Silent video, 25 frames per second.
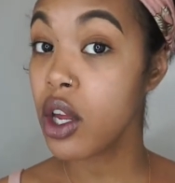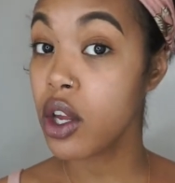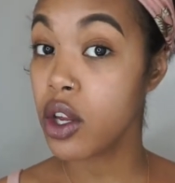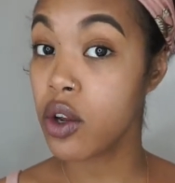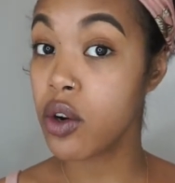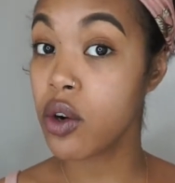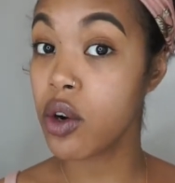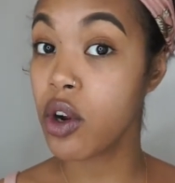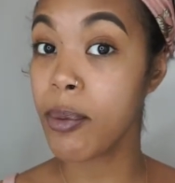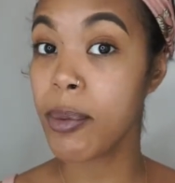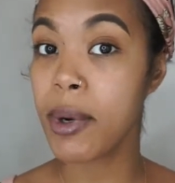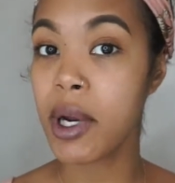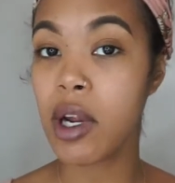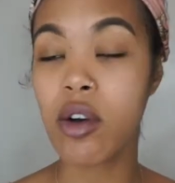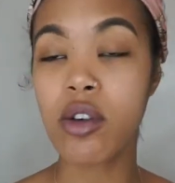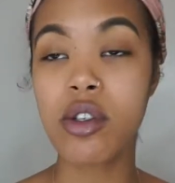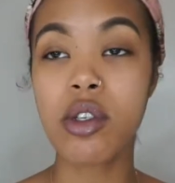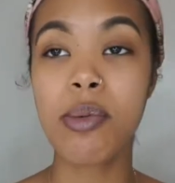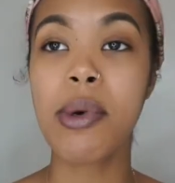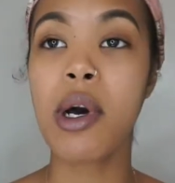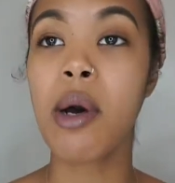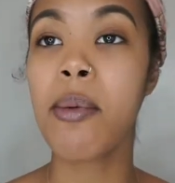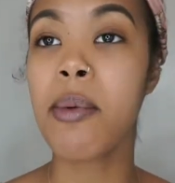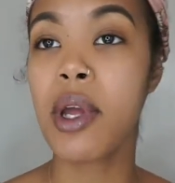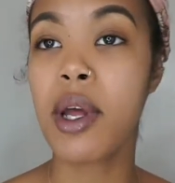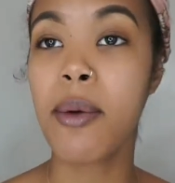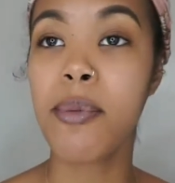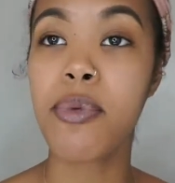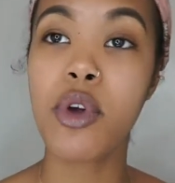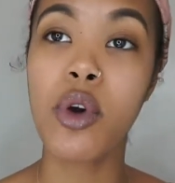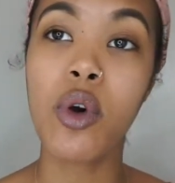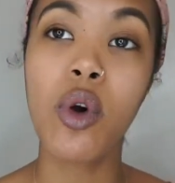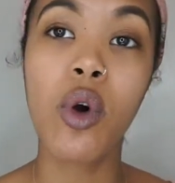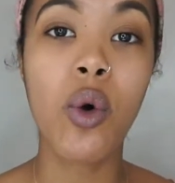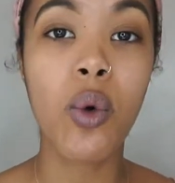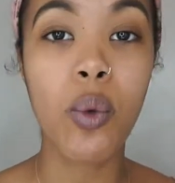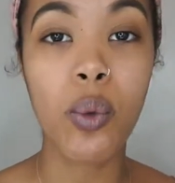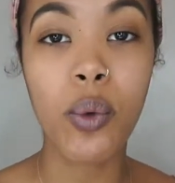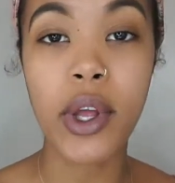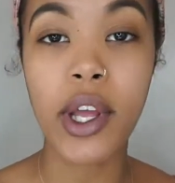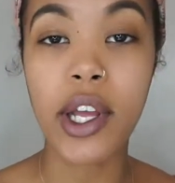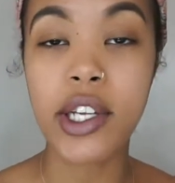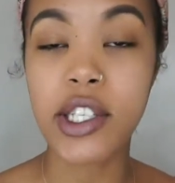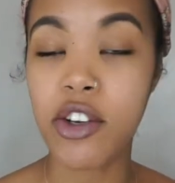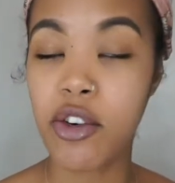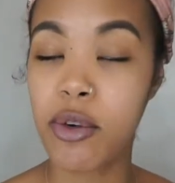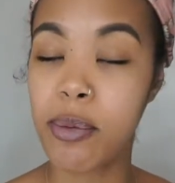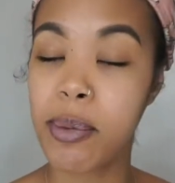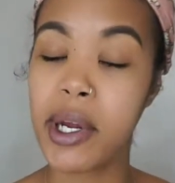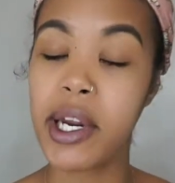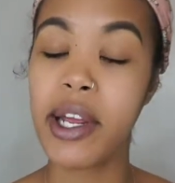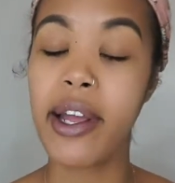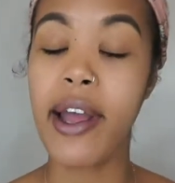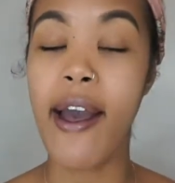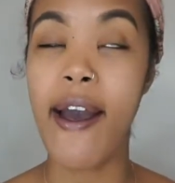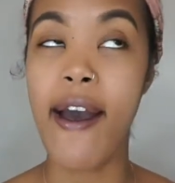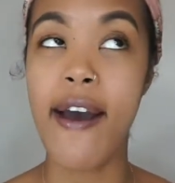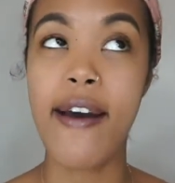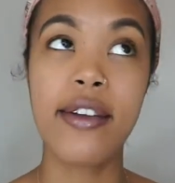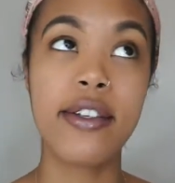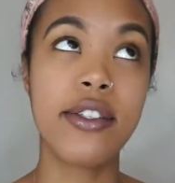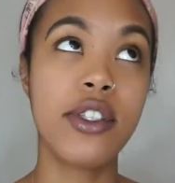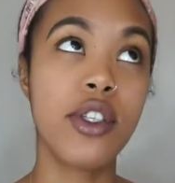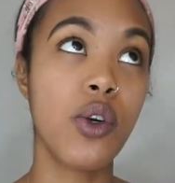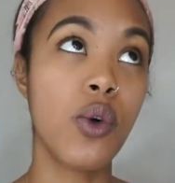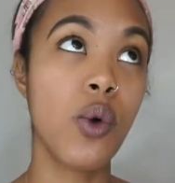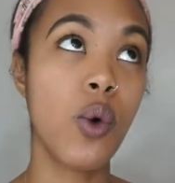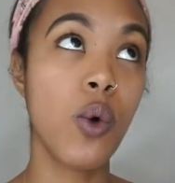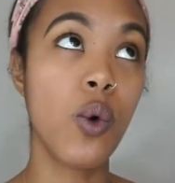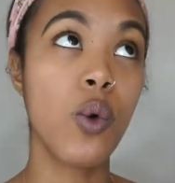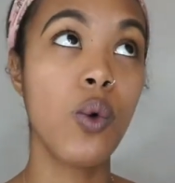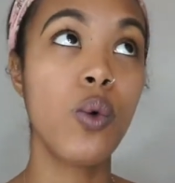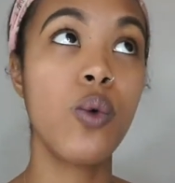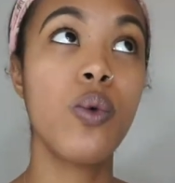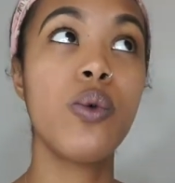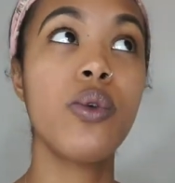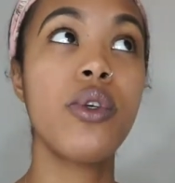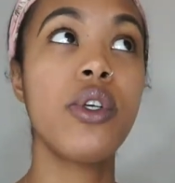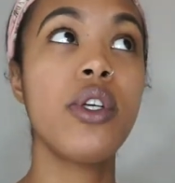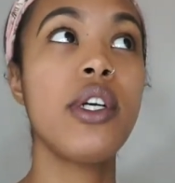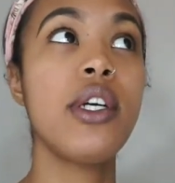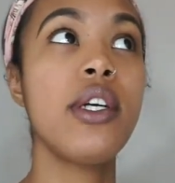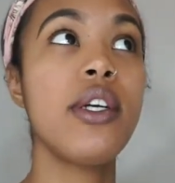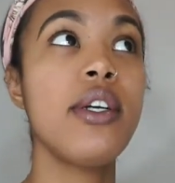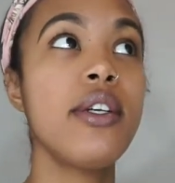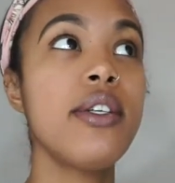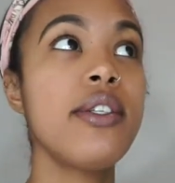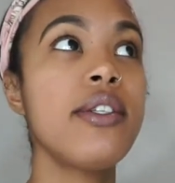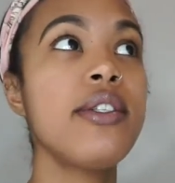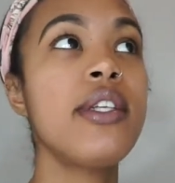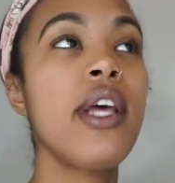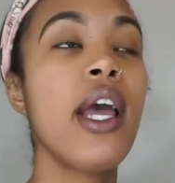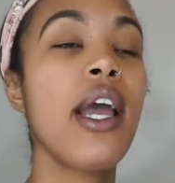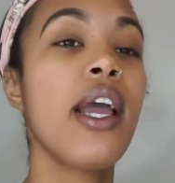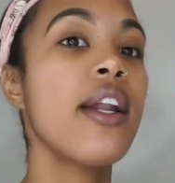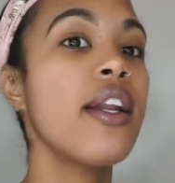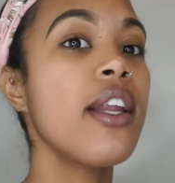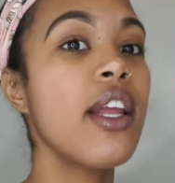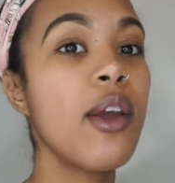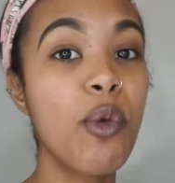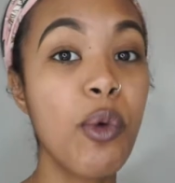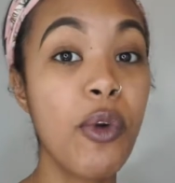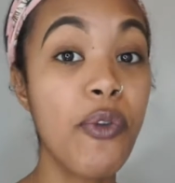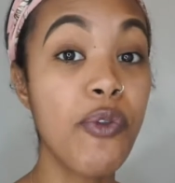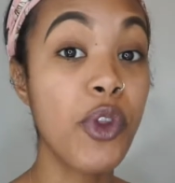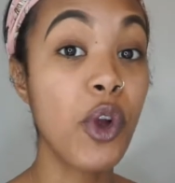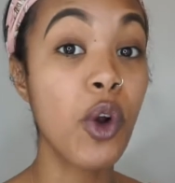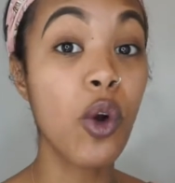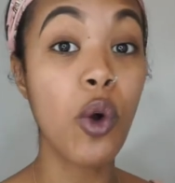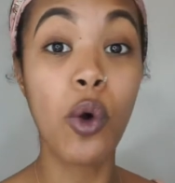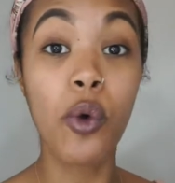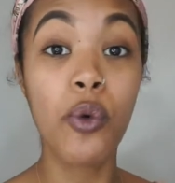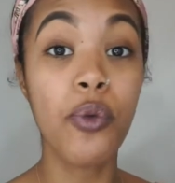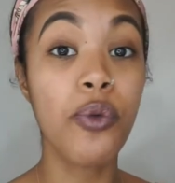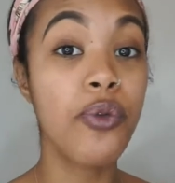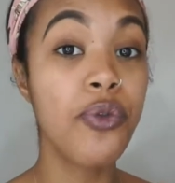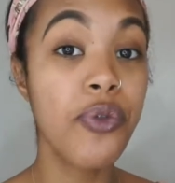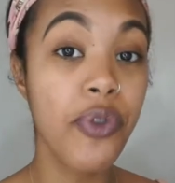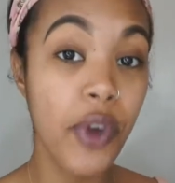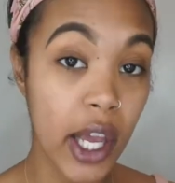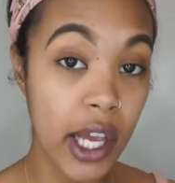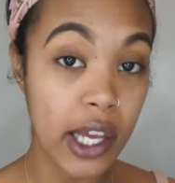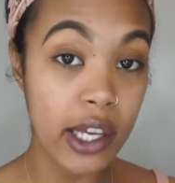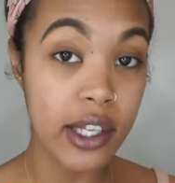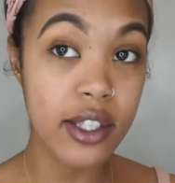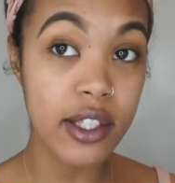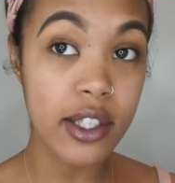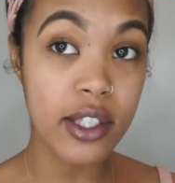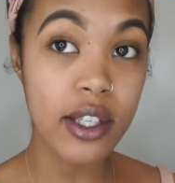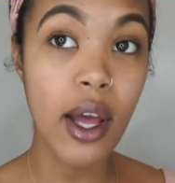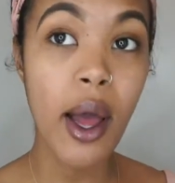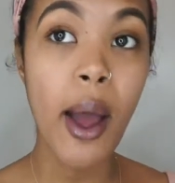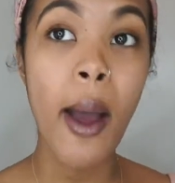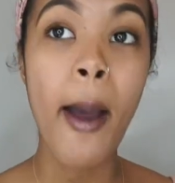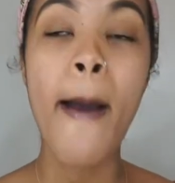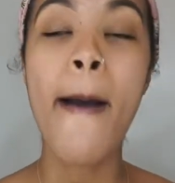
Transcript: You know, everybody goes about makeup their own way because everybody has their own technique with their own face.